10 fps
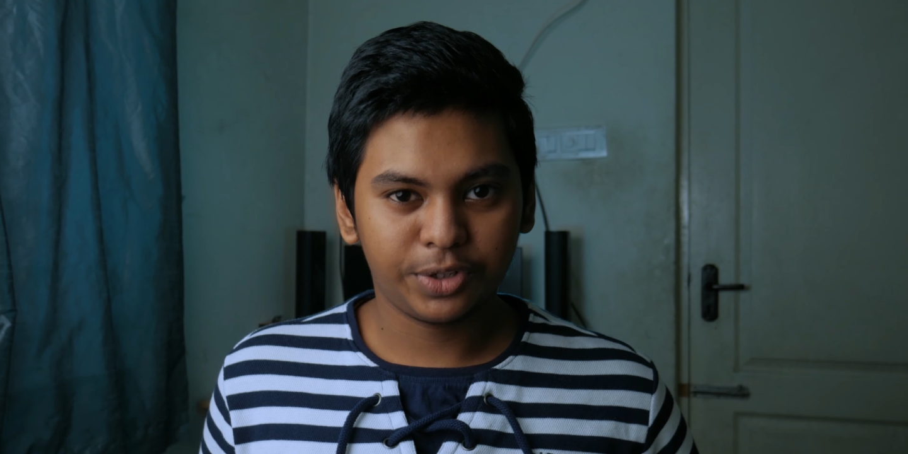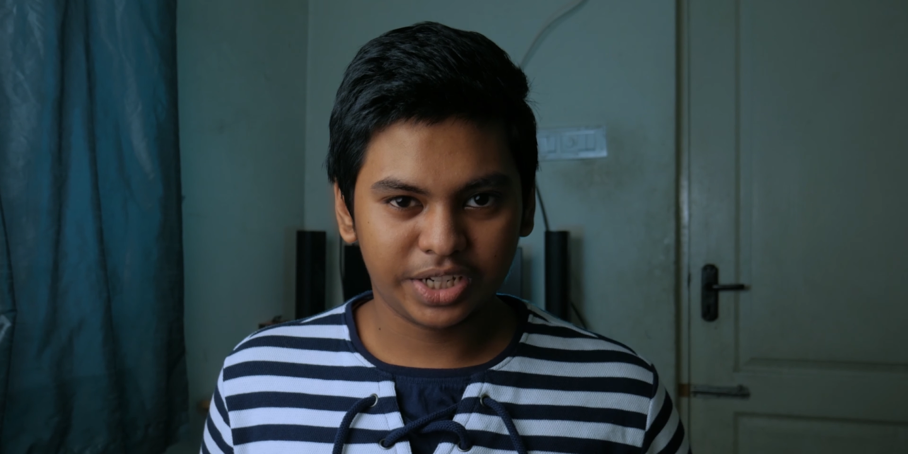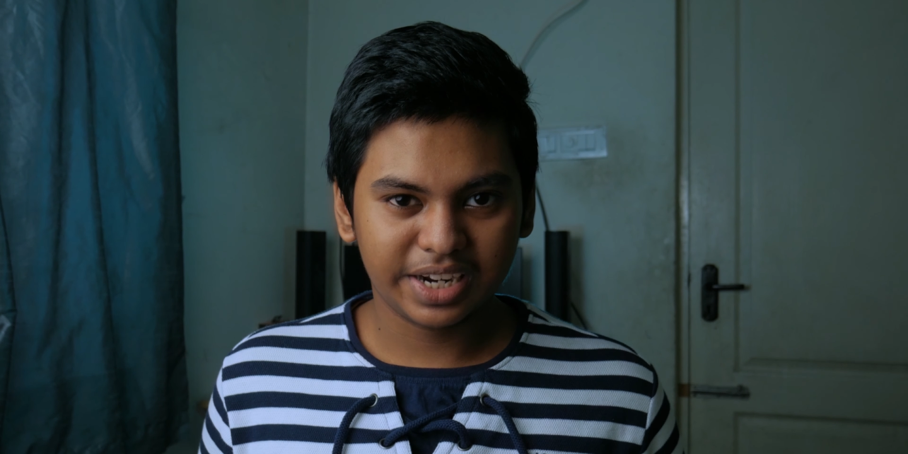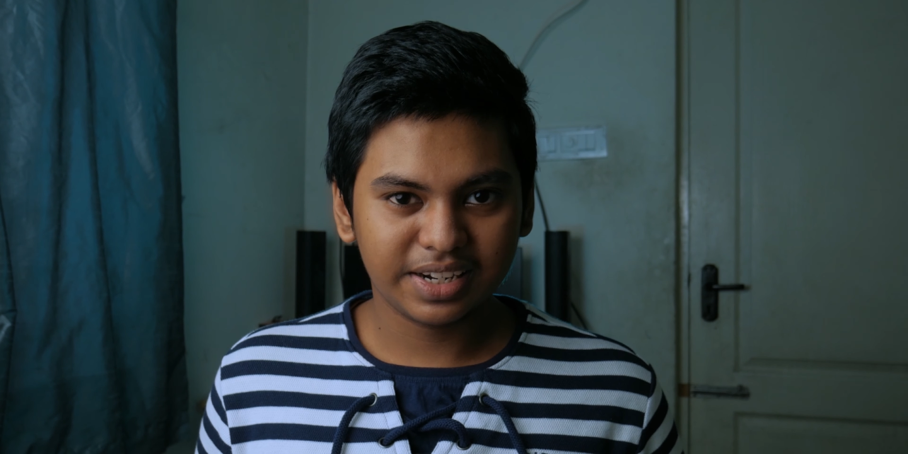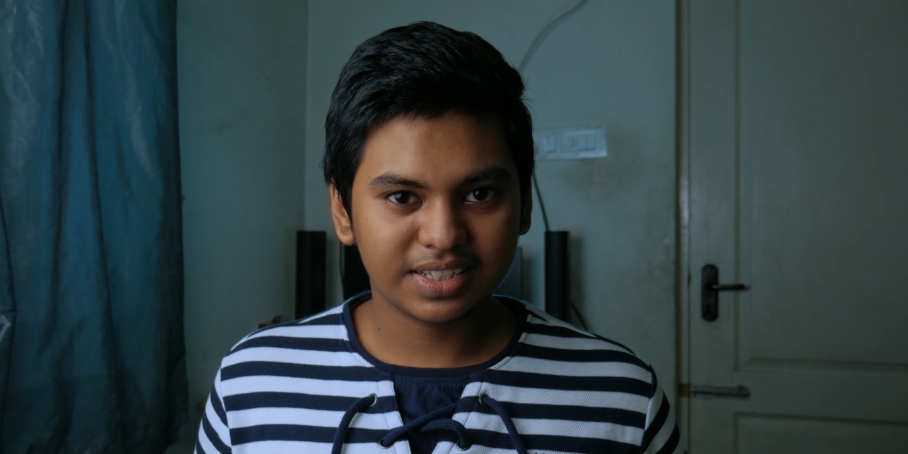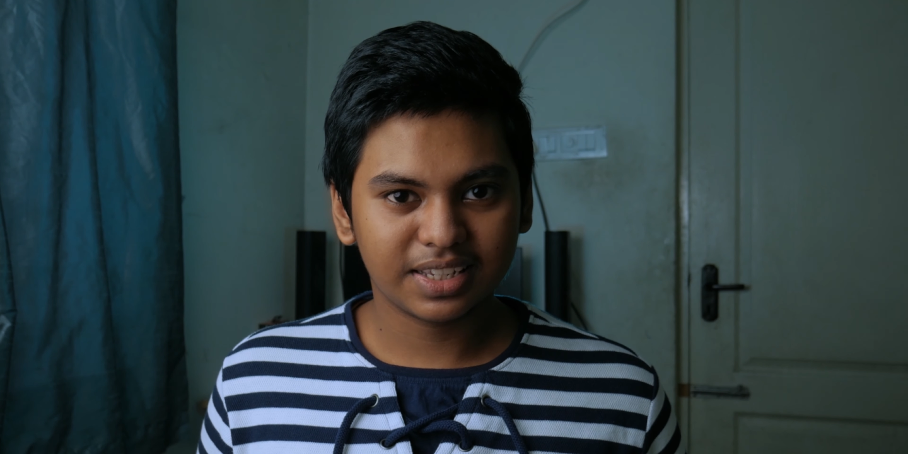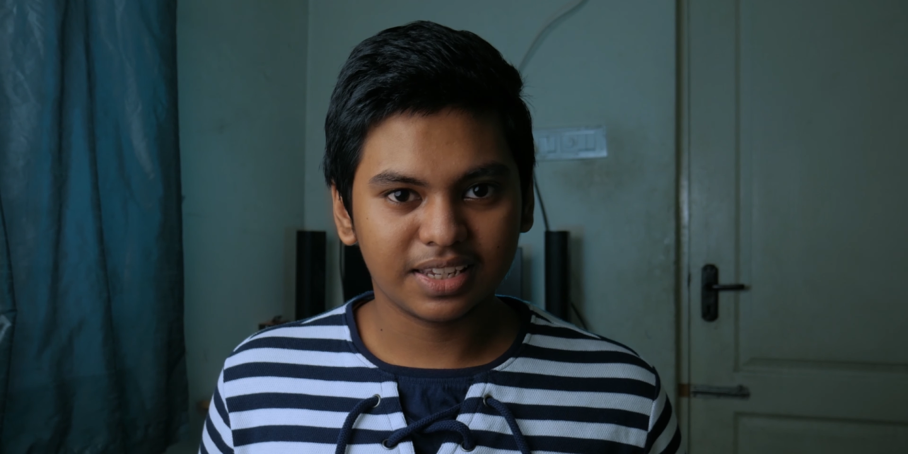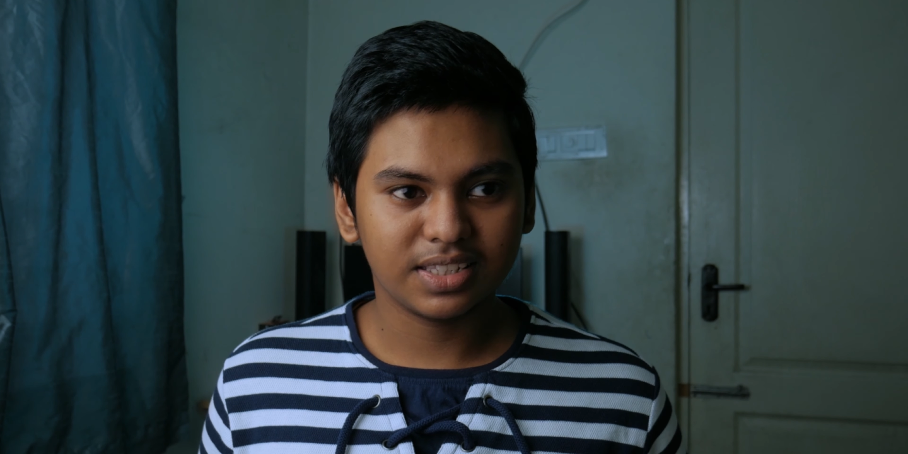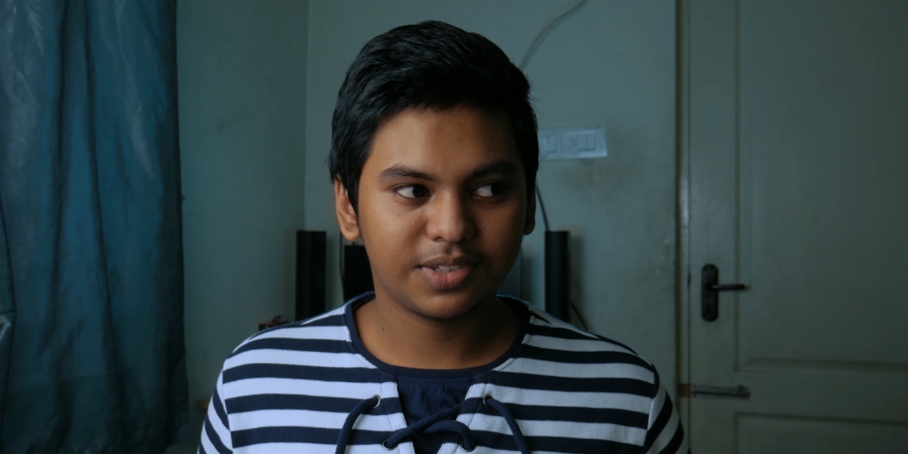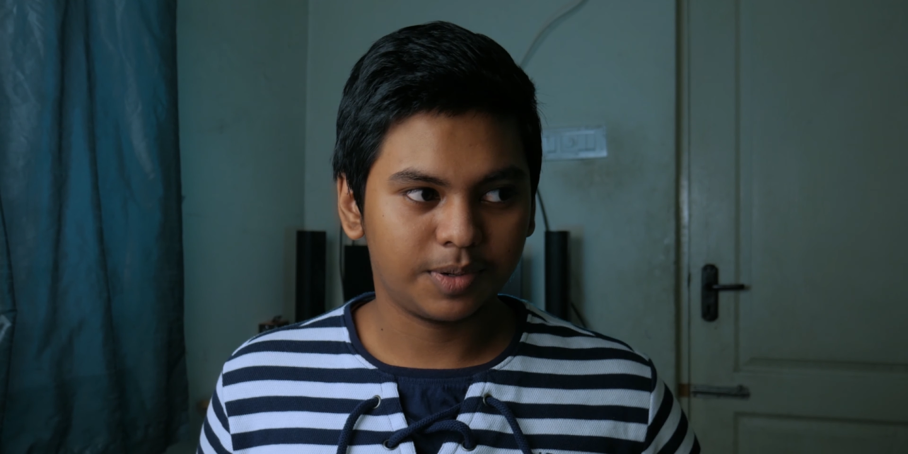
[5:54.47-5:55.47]
to Chinese
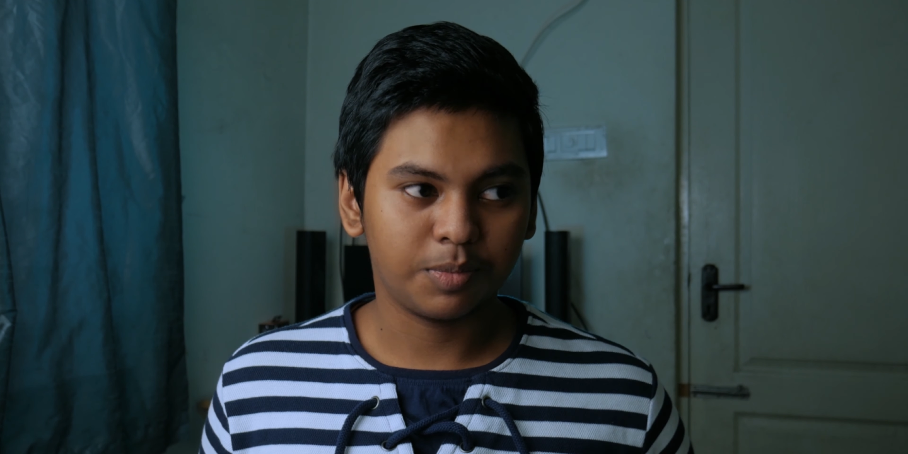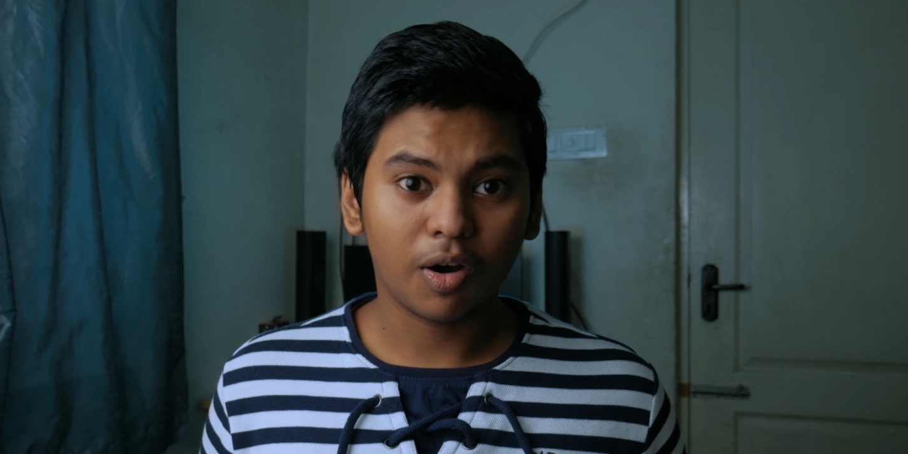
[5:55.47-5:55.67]
skins from